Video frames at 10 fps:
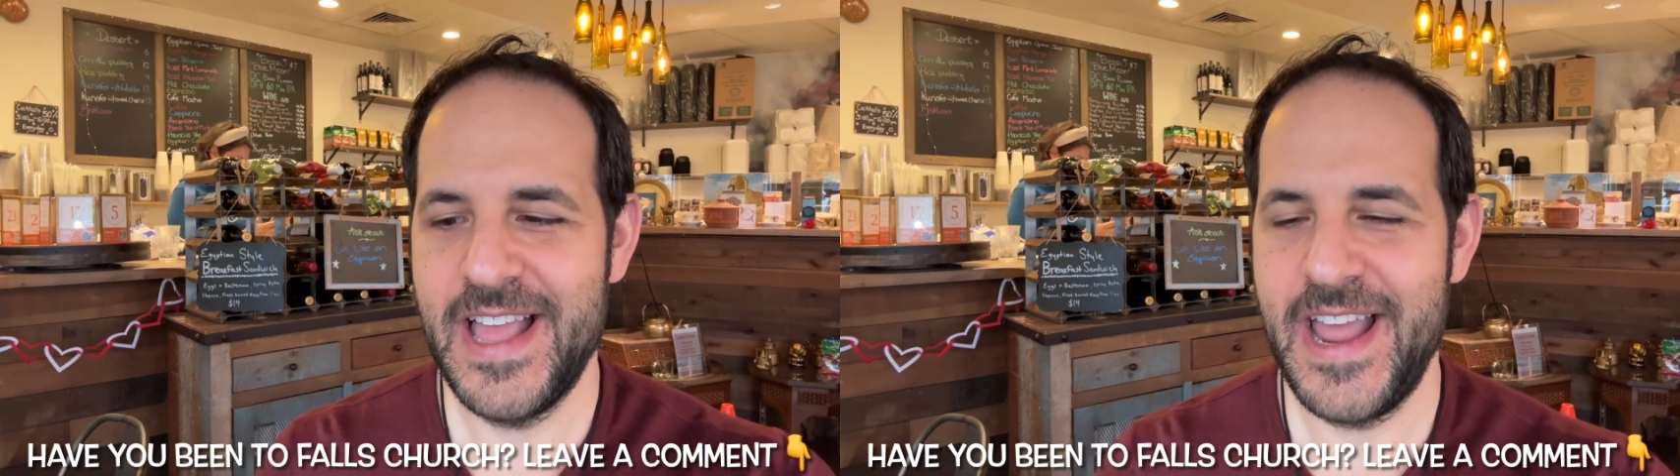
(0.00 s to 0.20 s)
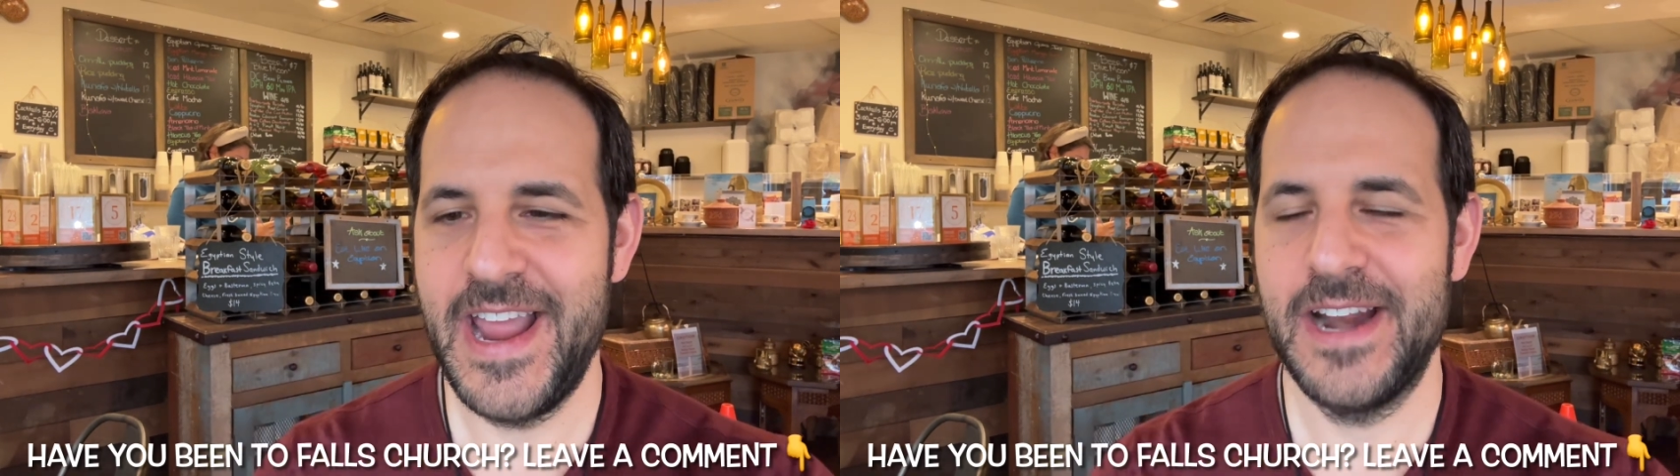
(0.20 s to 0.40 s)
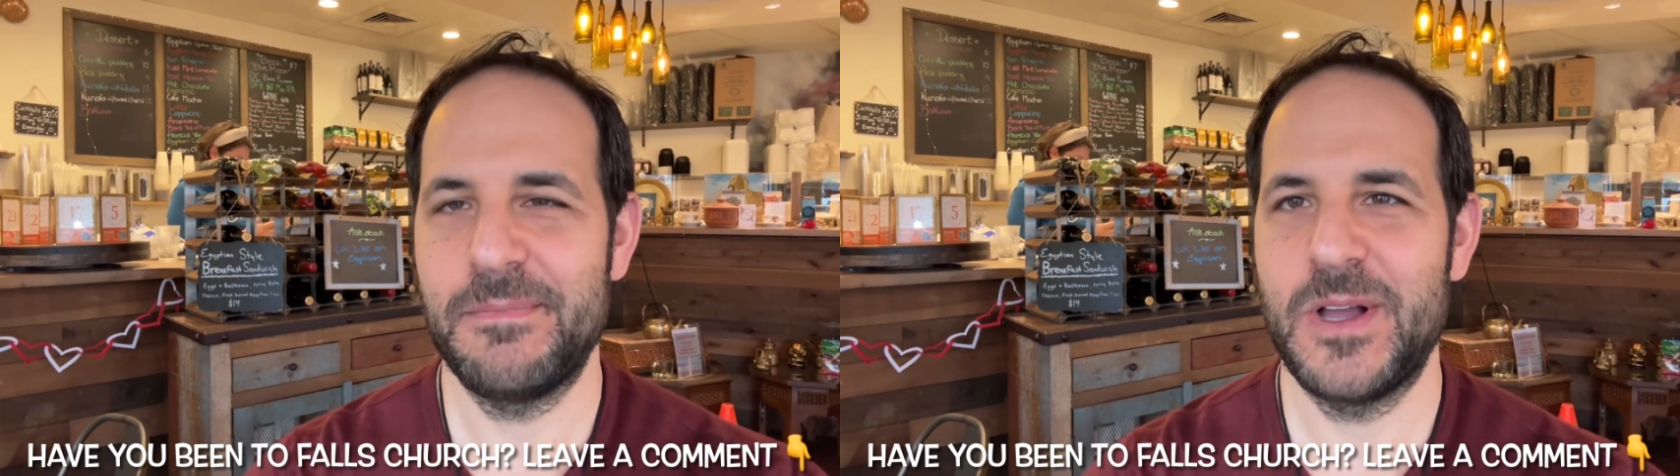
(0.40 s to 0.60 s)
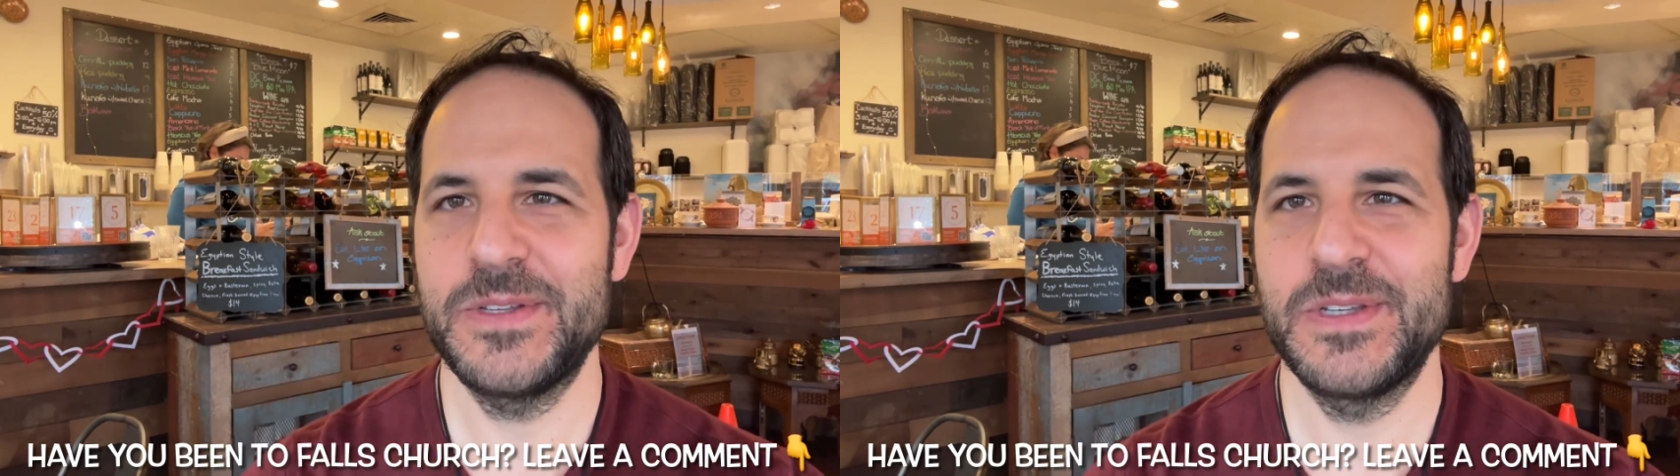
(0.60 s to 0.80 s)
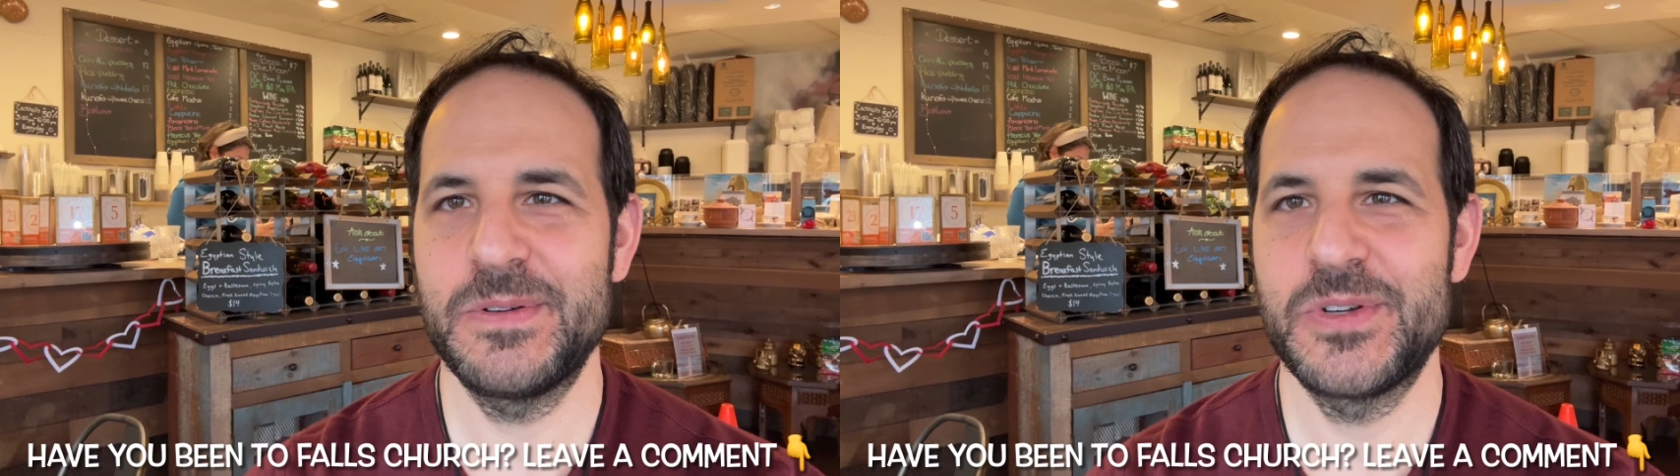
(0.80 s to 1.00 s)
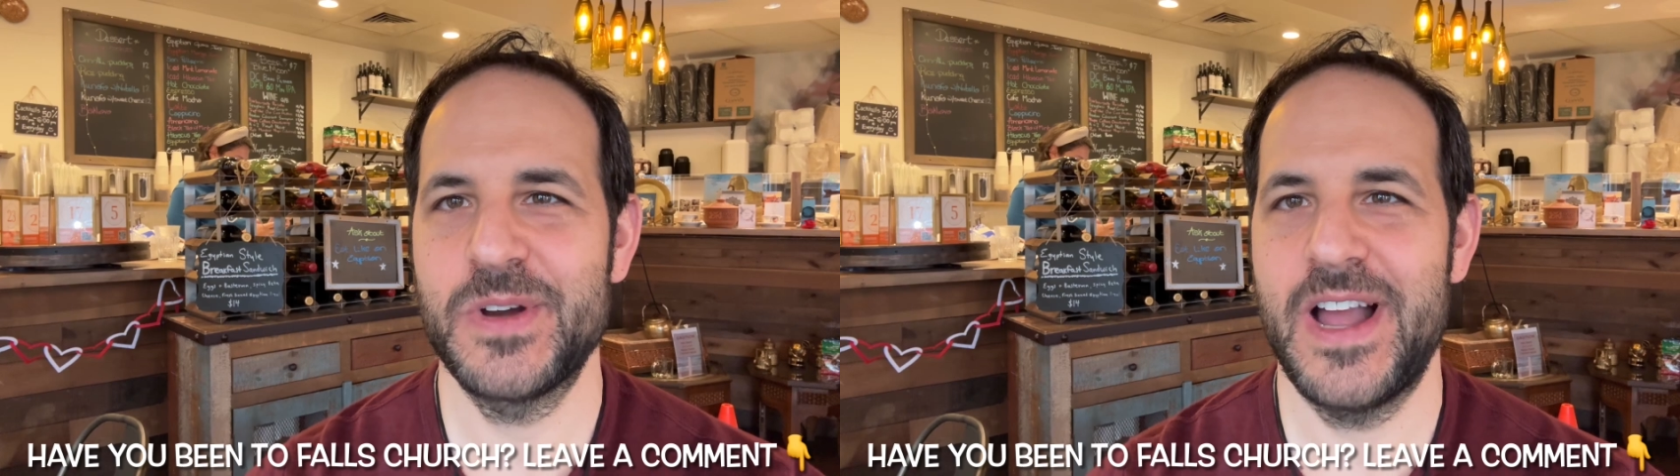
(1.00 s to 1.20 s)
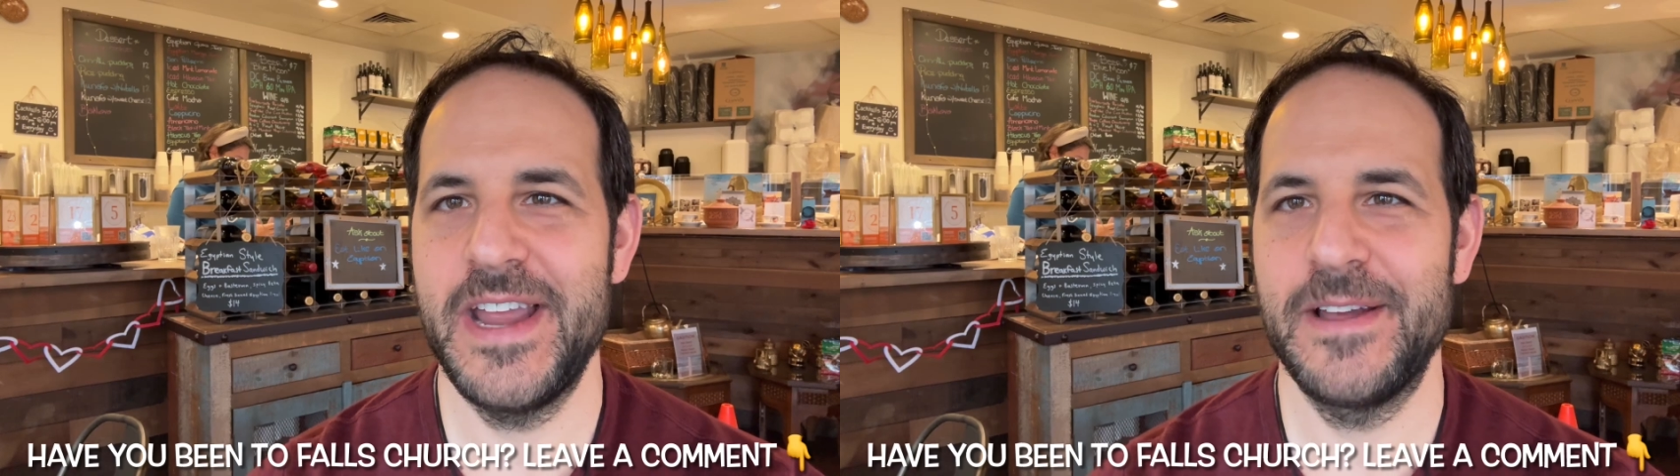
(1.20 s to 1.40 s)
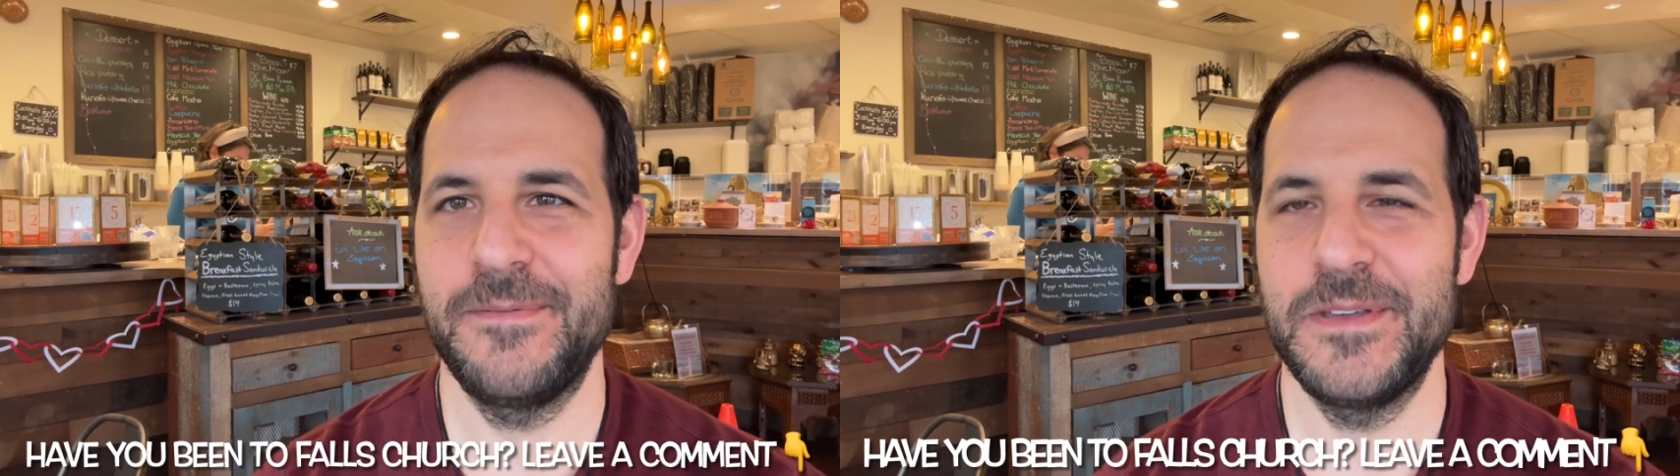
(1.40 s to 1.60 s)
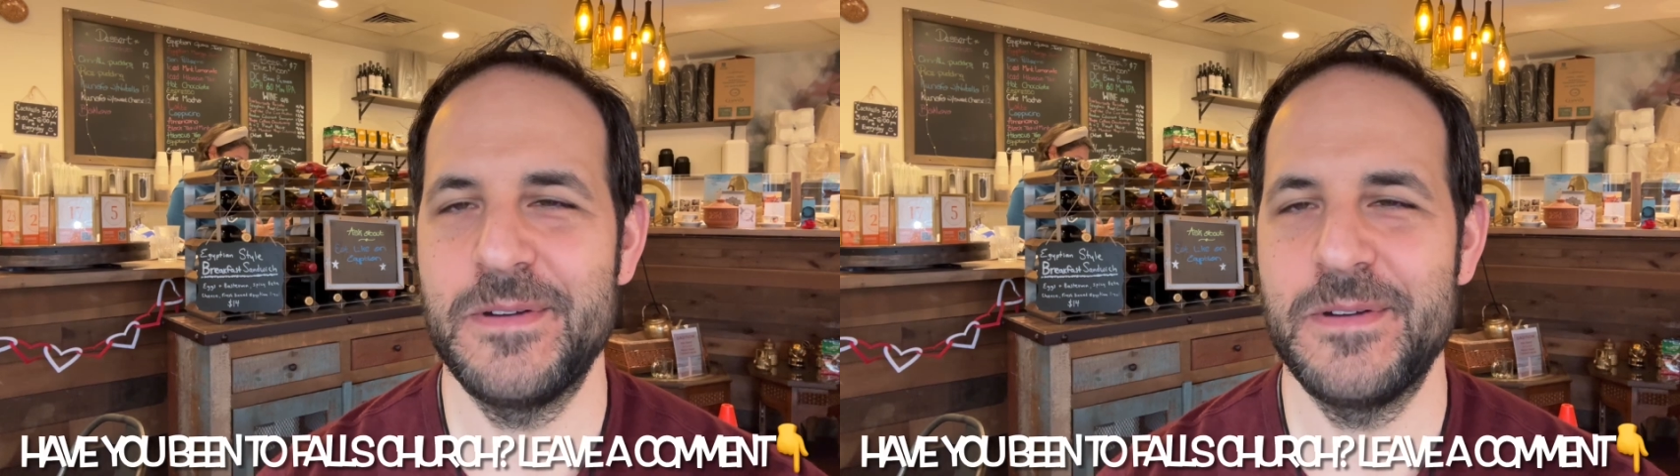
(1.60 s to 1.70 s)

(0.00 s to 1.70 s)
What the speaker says: and I'm also trying a few